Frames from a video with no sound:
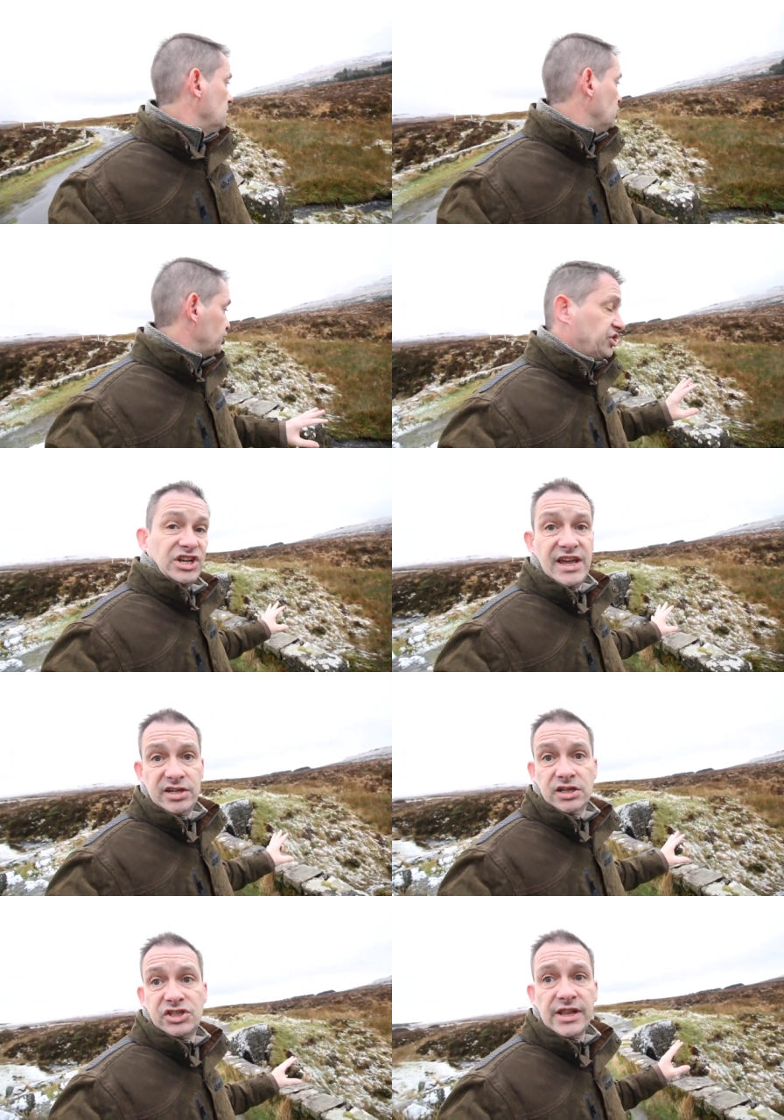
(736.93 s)
But she
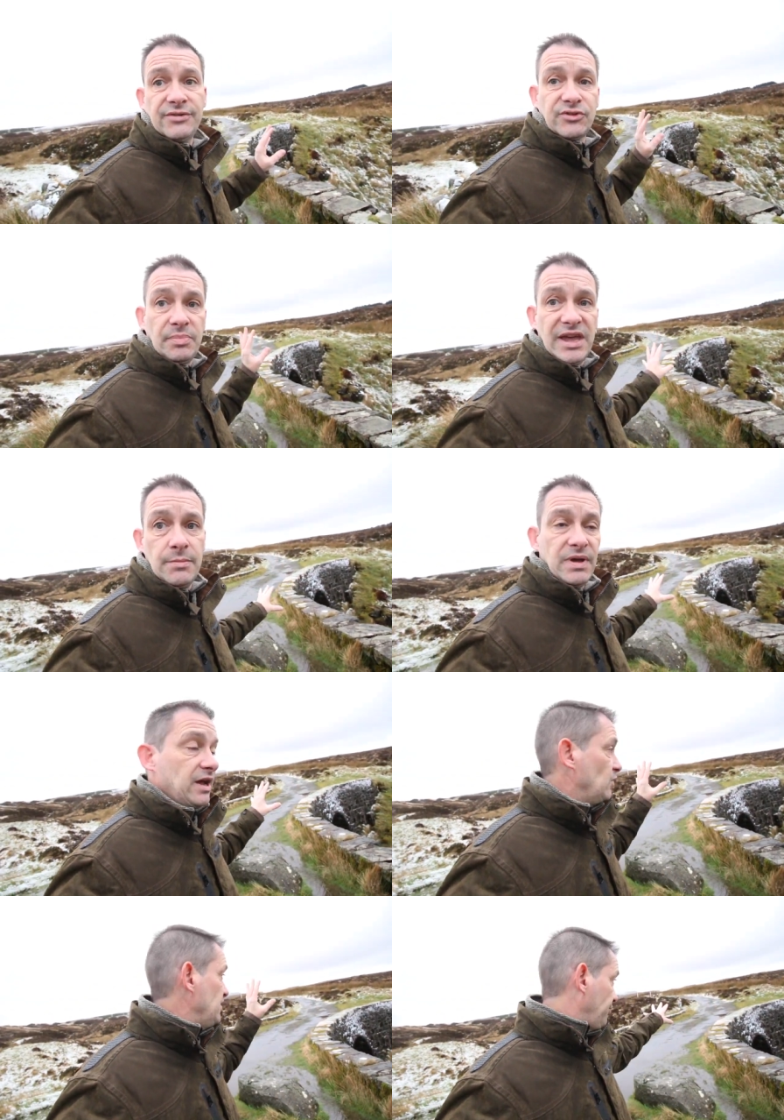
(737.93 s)
did. She left the baby
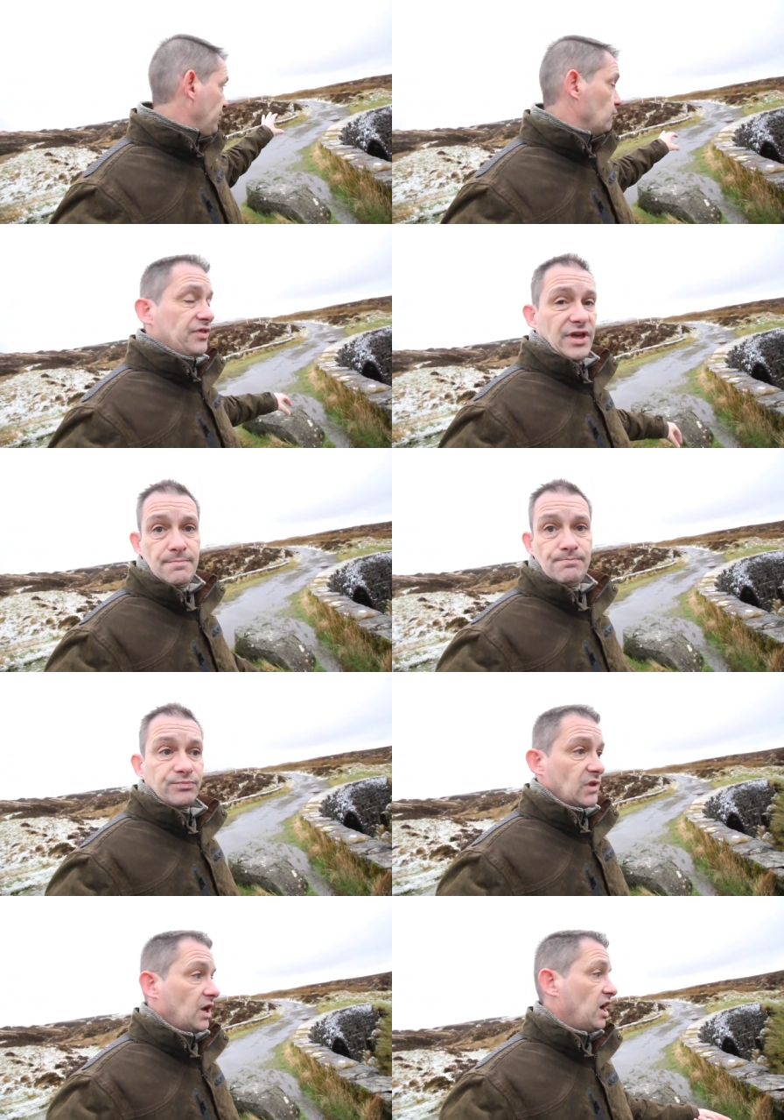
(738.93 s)
with, with him,
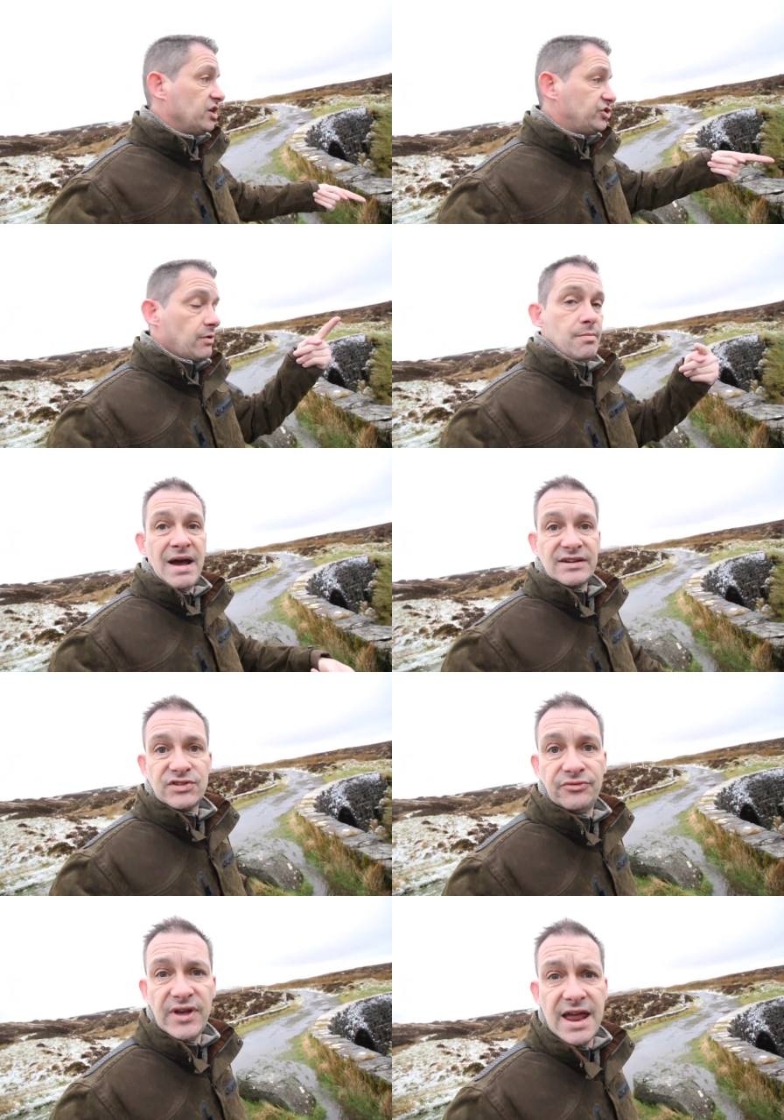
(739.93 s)
and she went back
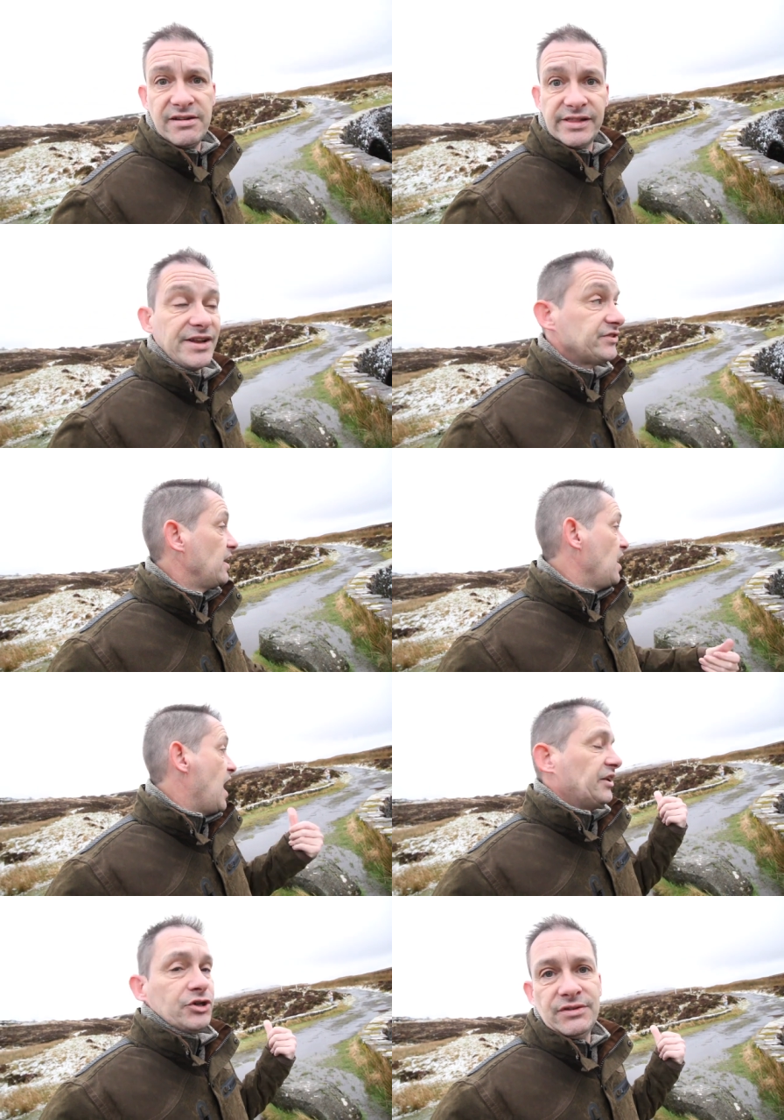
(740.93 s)
to Fairyland.
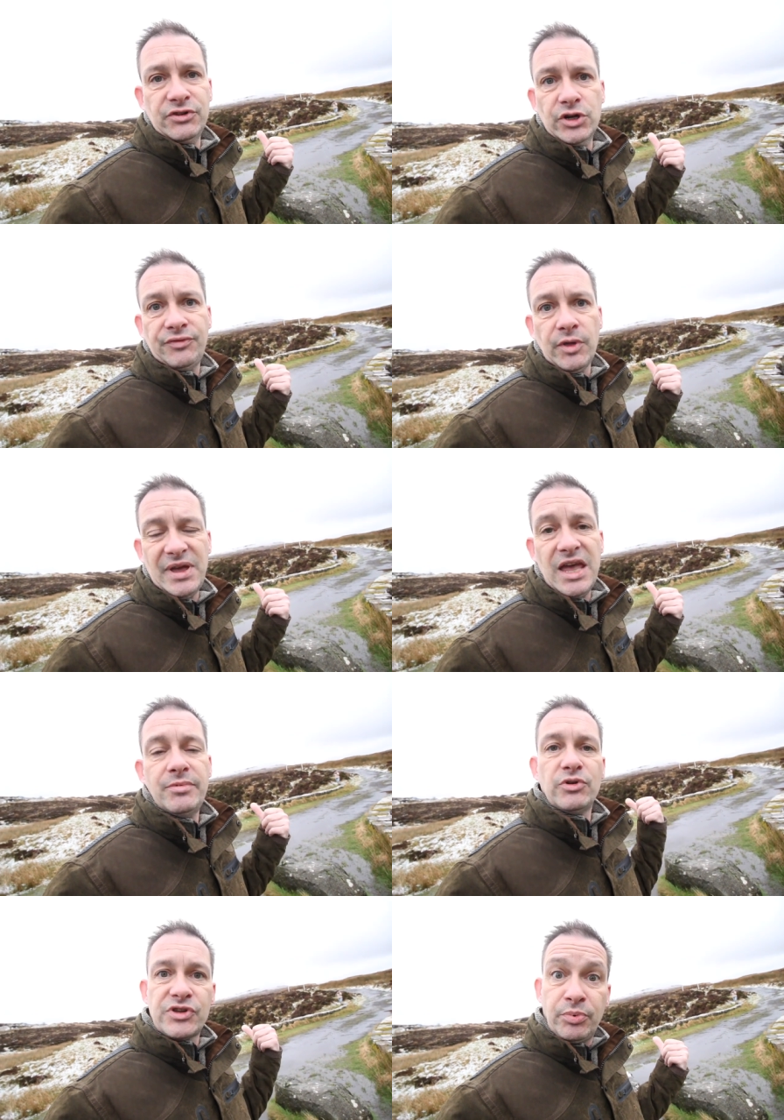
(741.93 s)
I don't even know if the
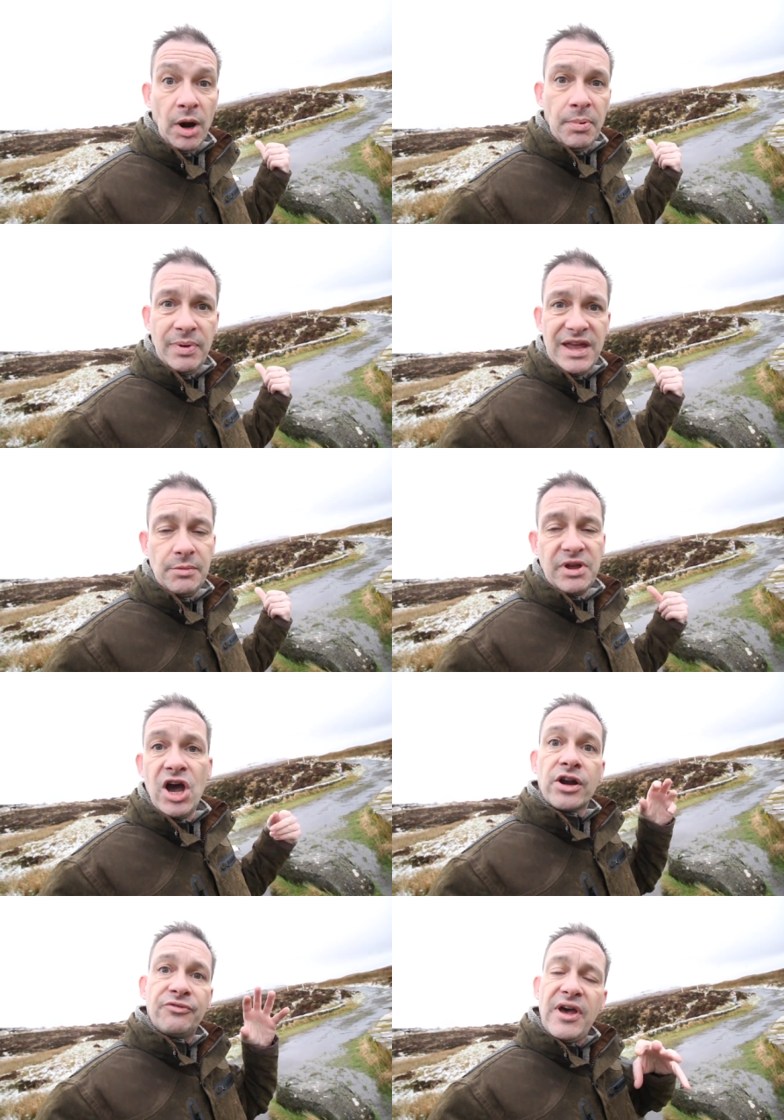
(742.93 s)
baby was a proper baby
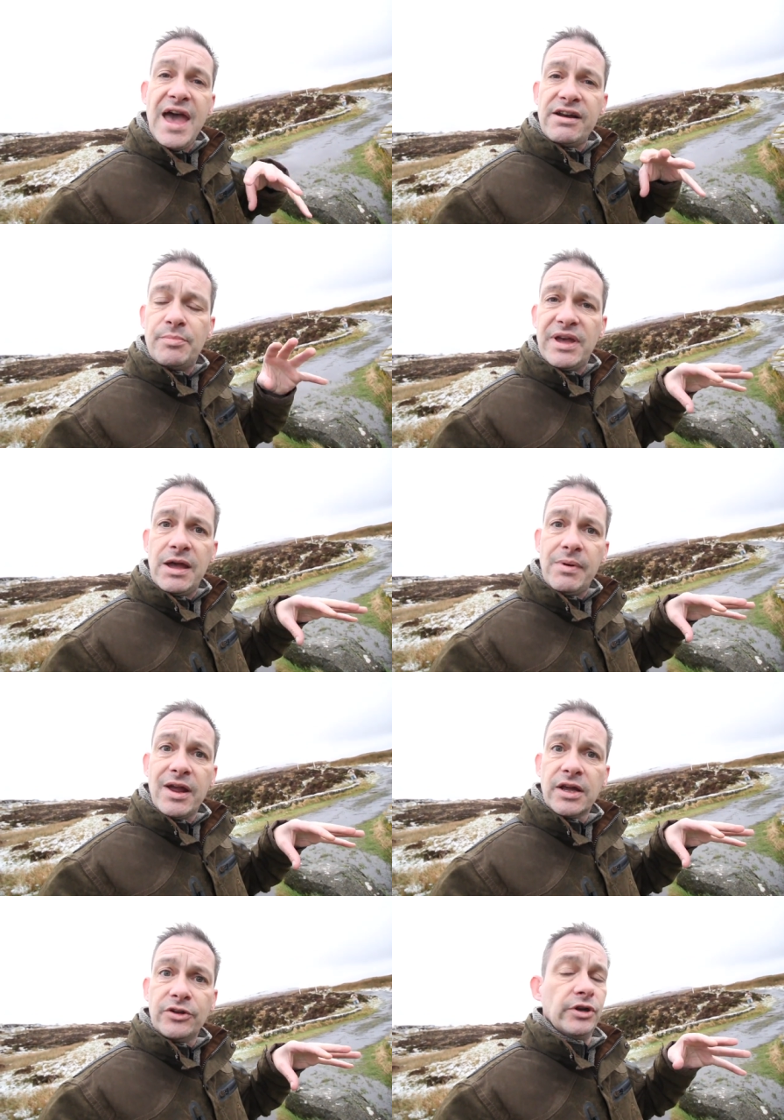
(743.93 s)
or a fairy baby.
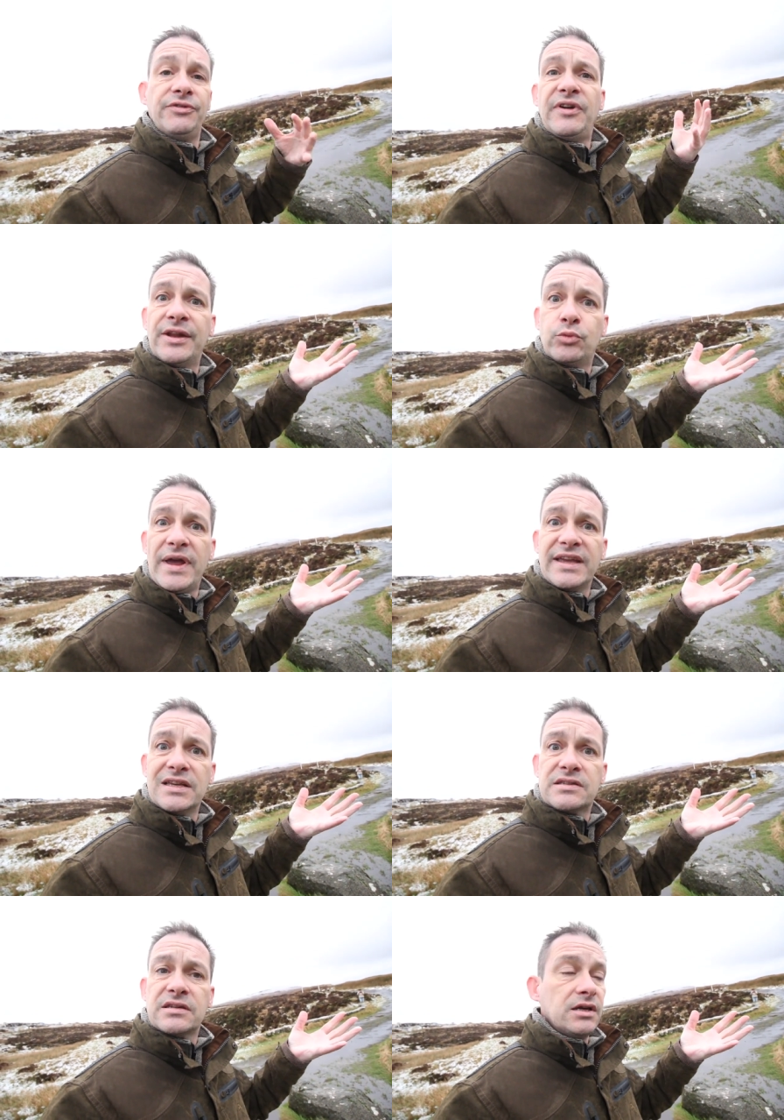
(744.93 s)
I don't know if it had
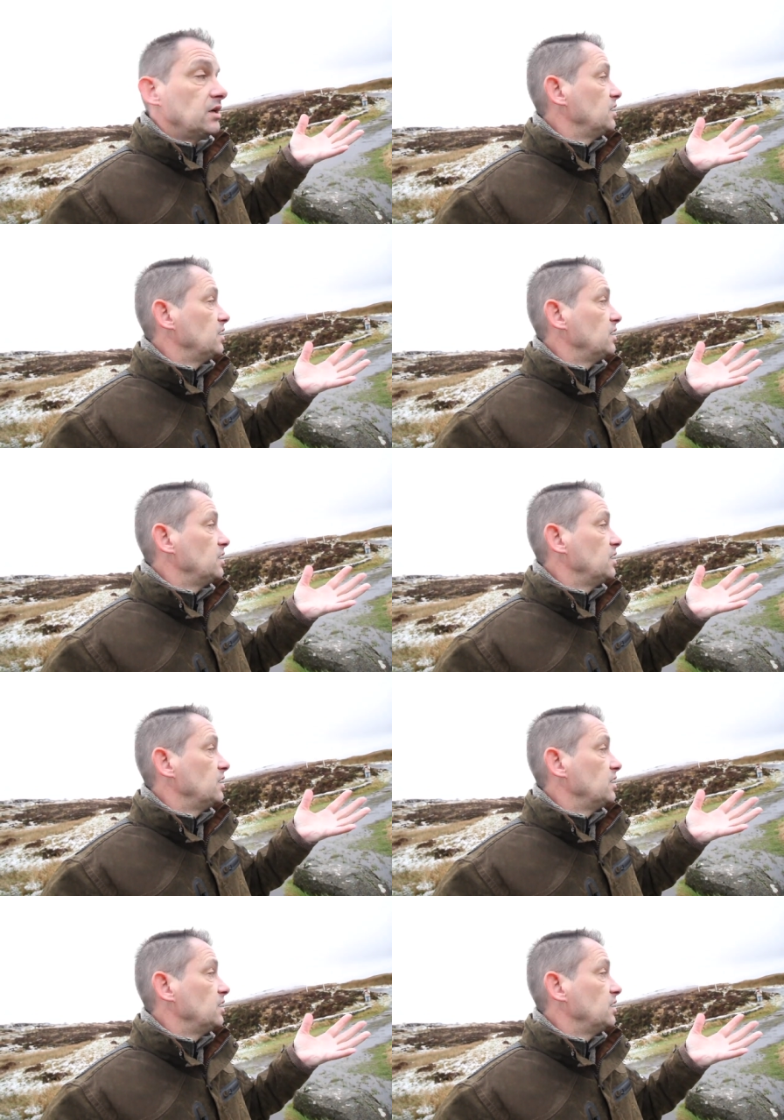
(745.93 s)
wings.